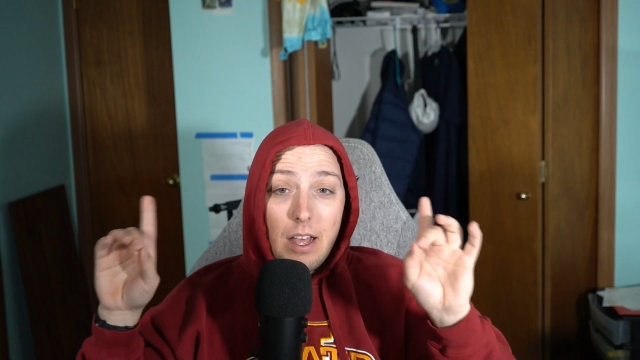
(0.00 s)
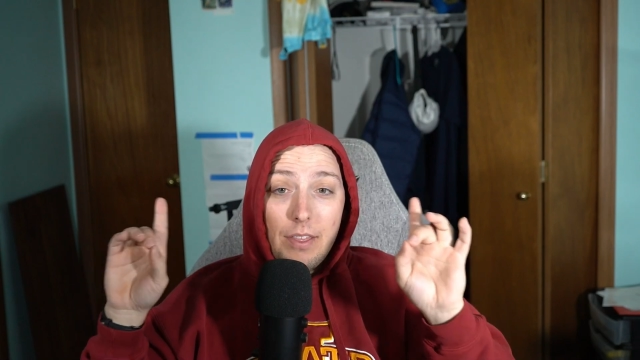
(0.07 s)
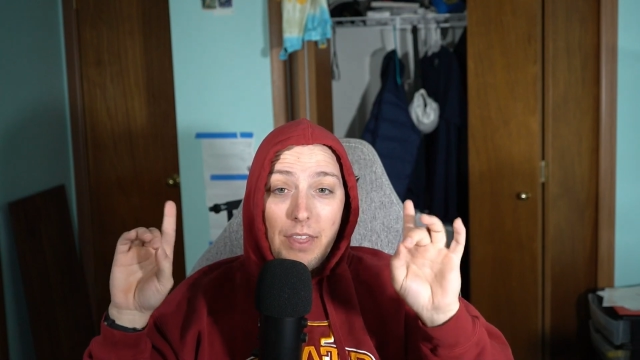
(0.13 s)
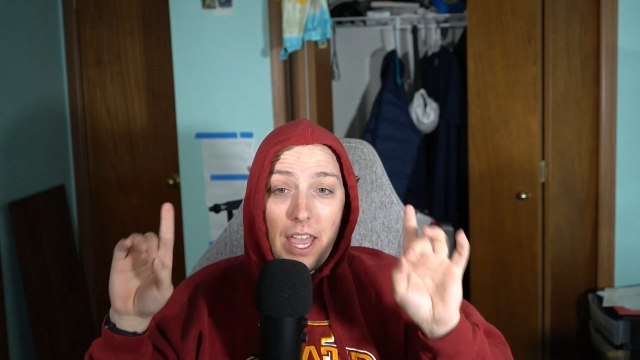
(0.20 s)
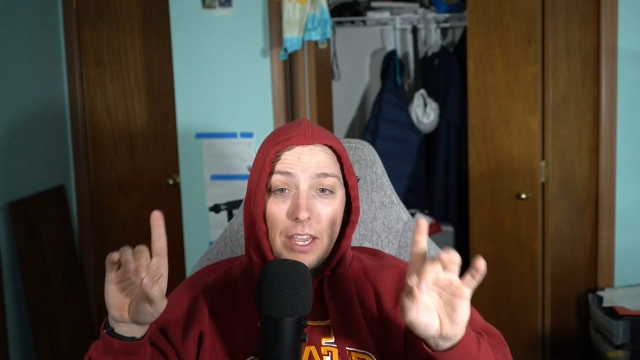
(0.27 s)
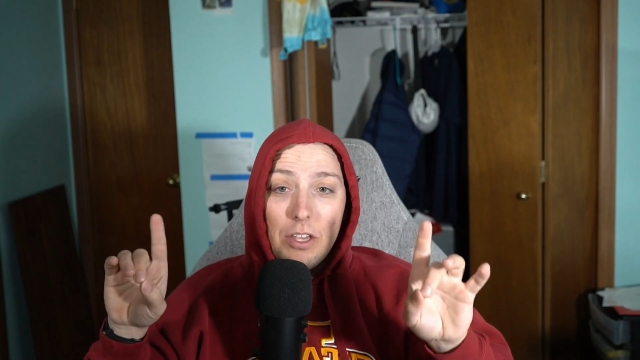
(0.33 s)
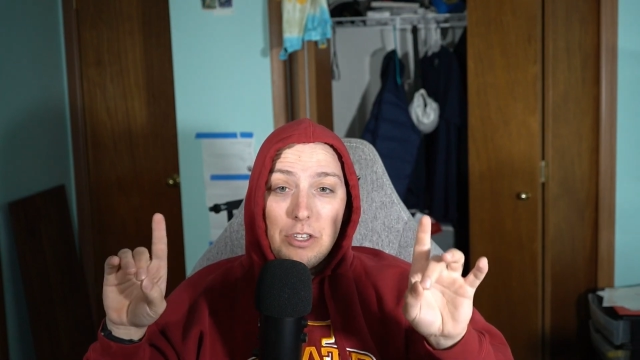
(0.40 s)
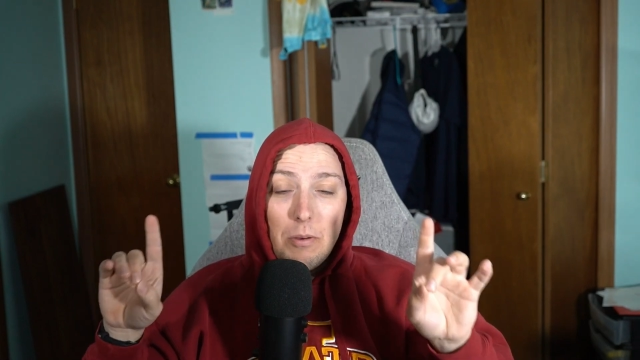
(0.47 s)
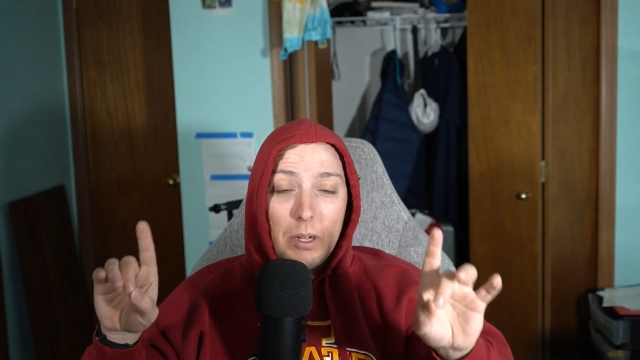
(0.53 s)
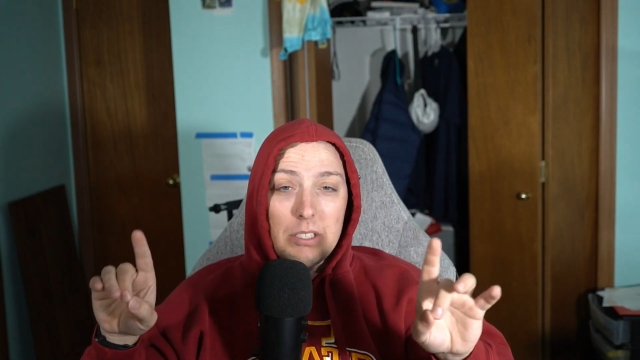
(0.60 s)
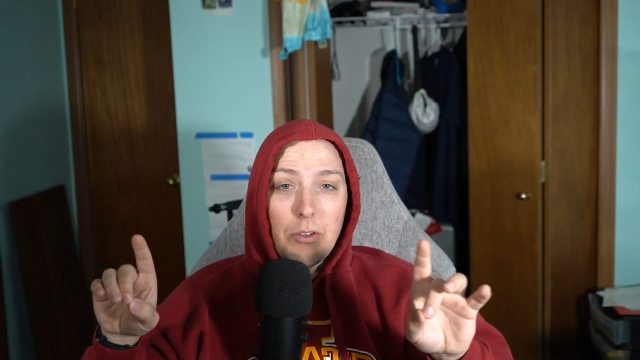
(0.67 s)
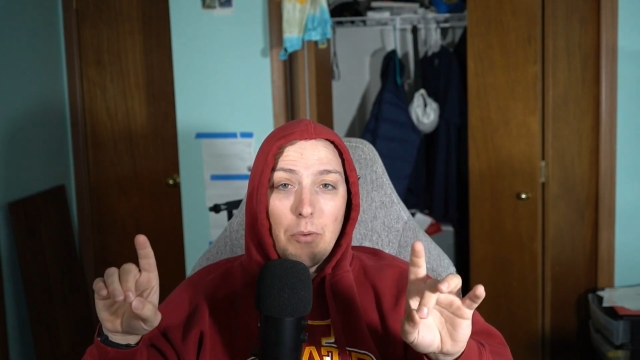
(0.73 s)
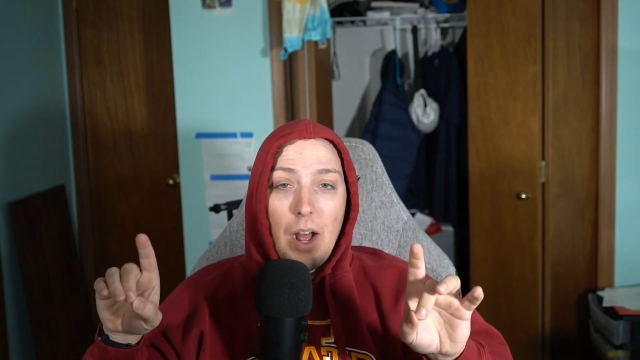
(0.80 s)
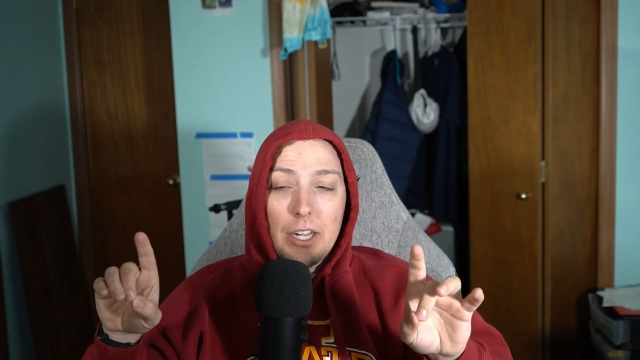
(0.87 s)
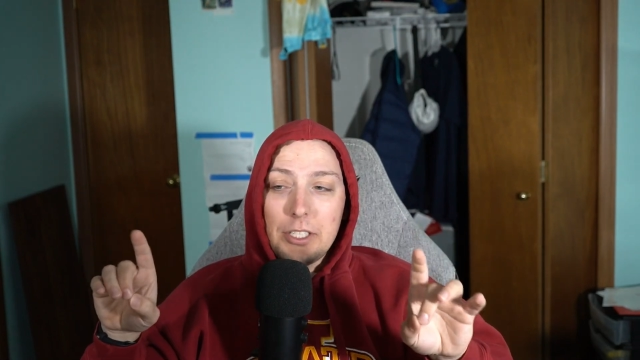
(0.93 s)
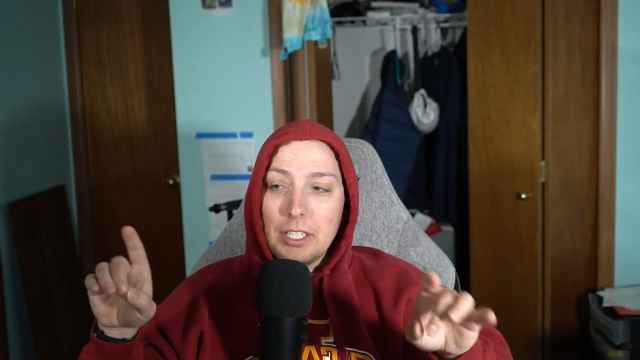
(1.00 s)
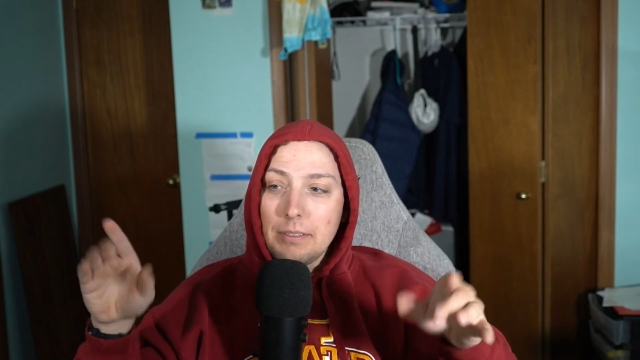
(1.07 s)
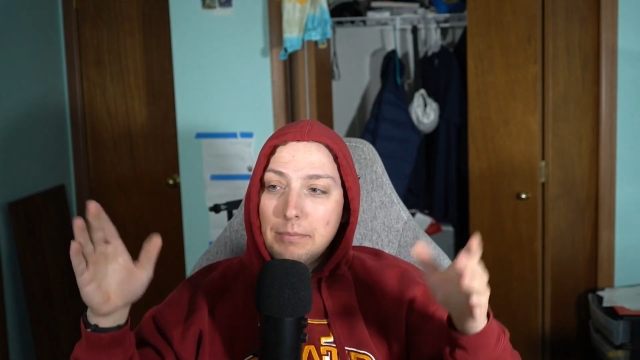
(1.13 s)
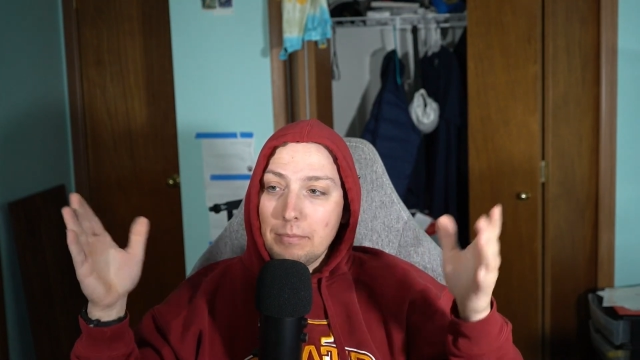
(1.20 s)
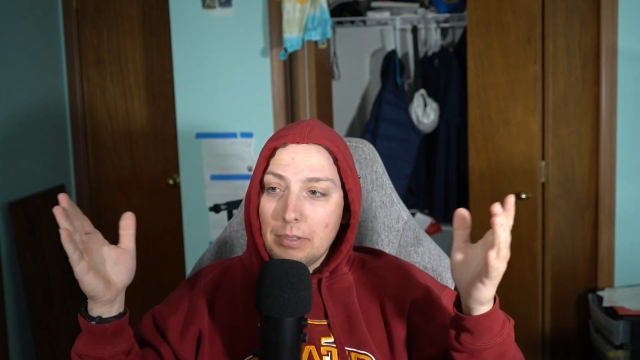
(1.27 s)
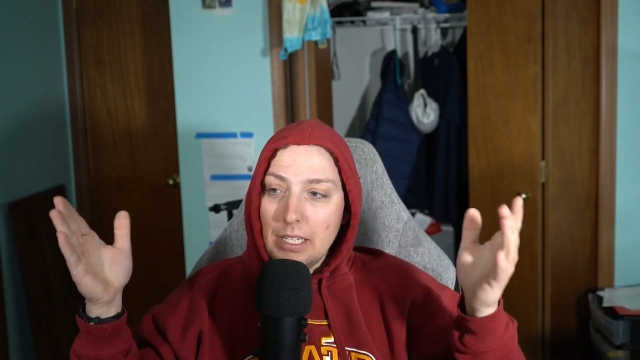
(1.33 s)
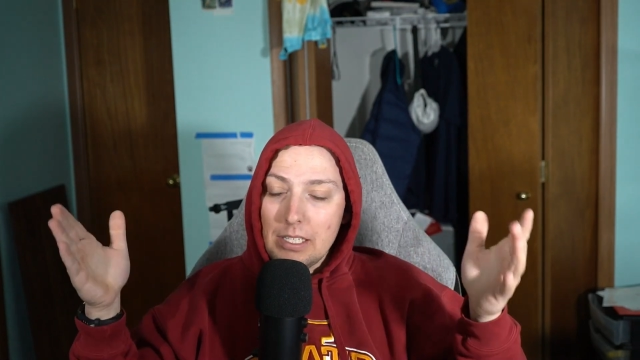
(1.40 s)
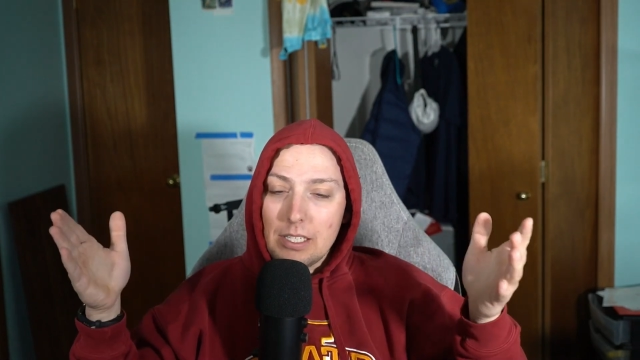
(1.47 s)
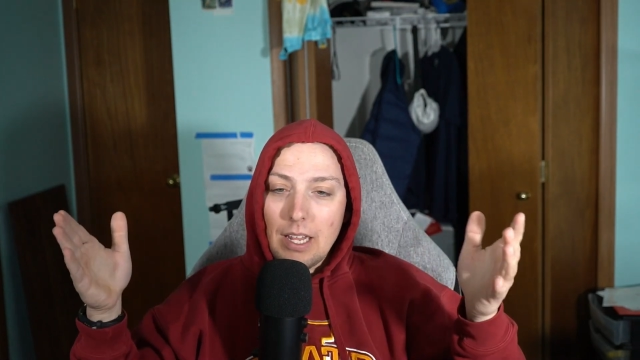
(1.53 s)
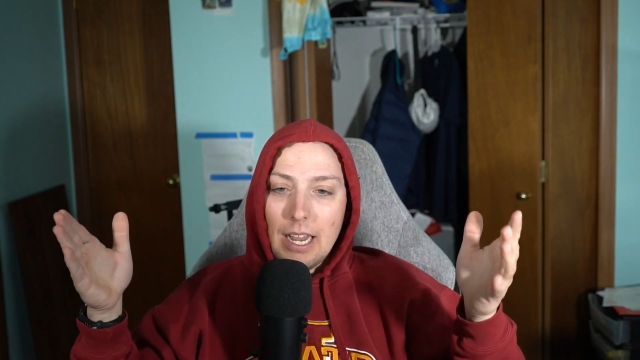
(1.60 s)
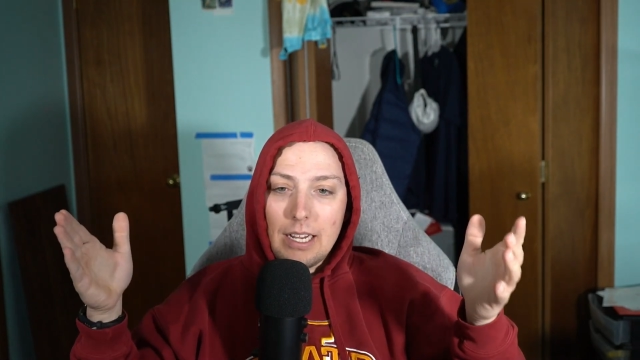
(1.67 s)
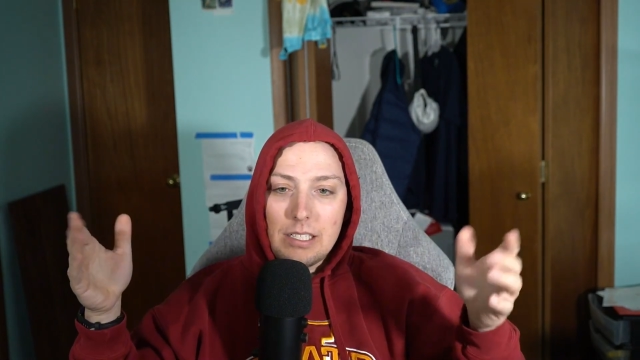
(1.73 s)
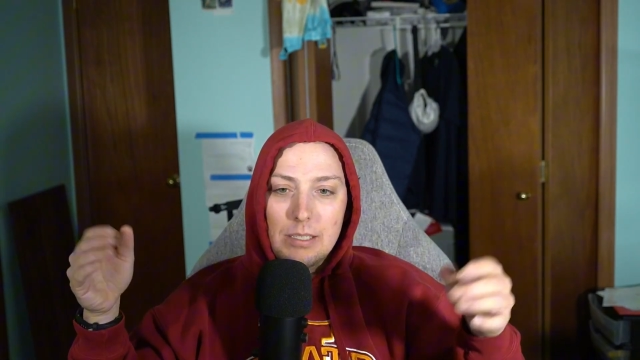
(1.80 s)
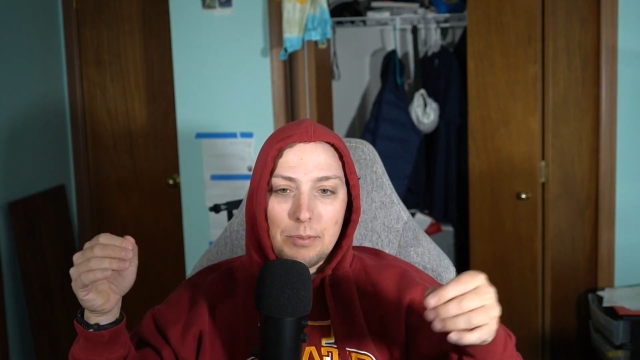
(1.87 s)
Thank you so much for watching. Please like and